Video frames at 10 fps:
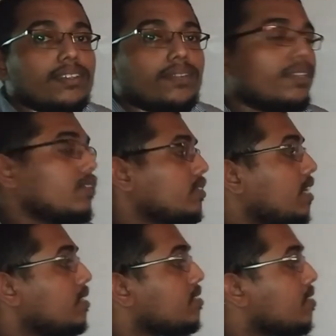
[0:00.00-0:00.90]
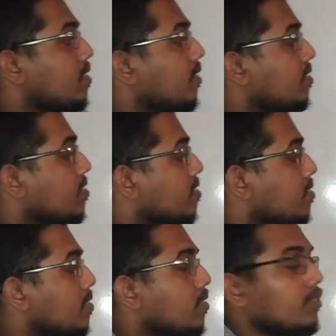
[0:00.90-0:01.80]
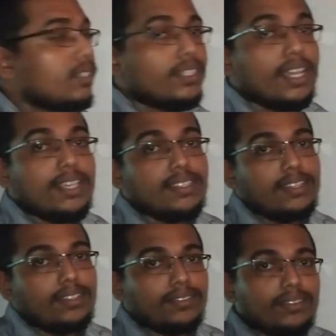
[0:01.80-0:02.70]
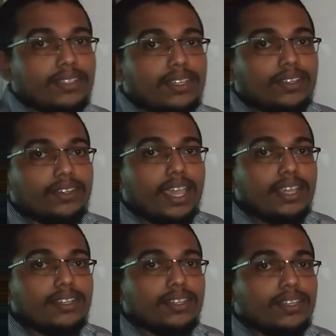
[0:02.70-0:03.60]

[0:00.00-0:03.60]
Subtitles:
we know that the sun is just near to the horizon, right?